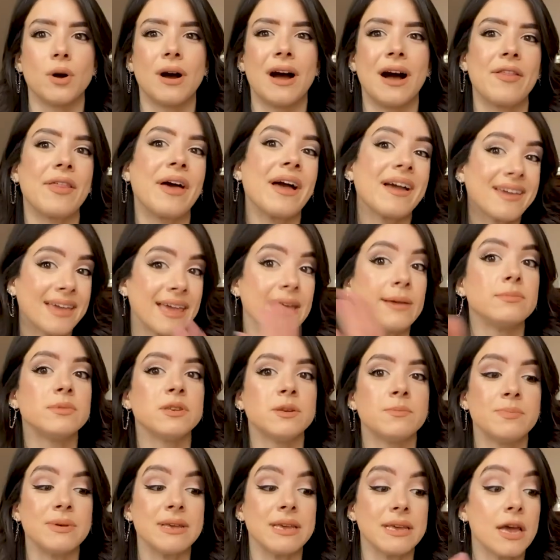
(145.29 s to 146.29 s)
how that came to
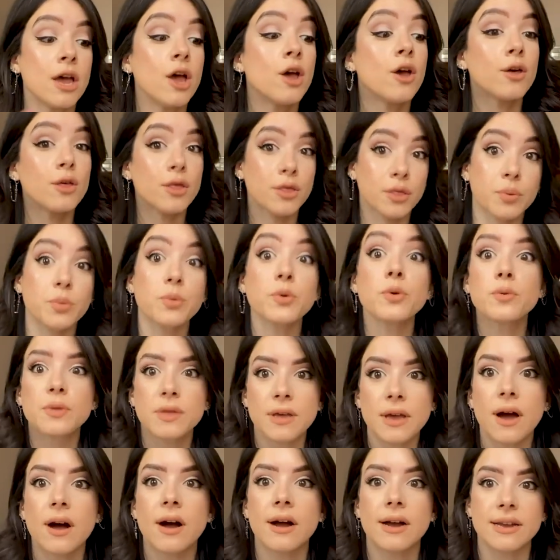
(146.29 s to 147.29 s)
be through
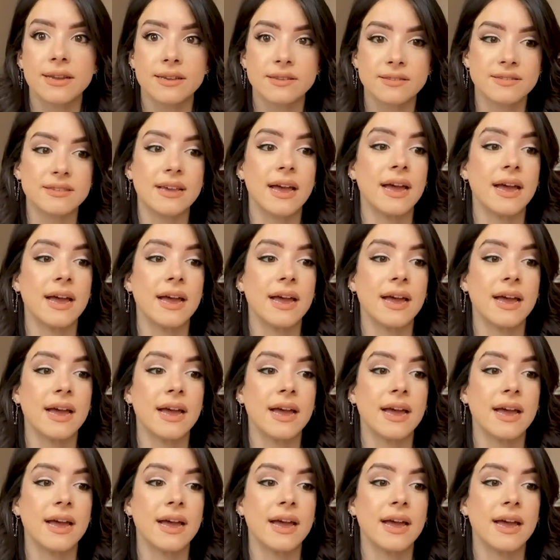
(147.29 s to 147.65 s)
the eyes